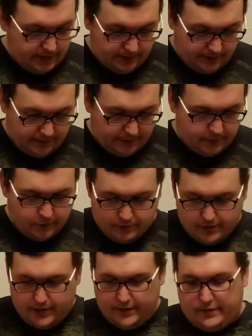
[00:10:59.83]
This is cool.
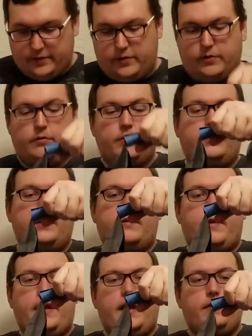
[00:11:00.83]
So
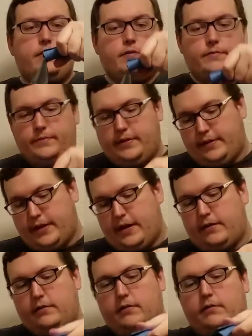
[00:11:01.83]
there's a handle. It's
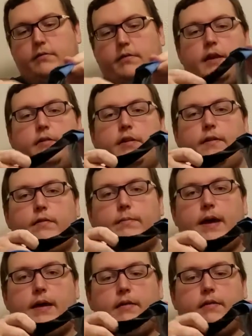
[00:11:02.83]
got standard duffel bag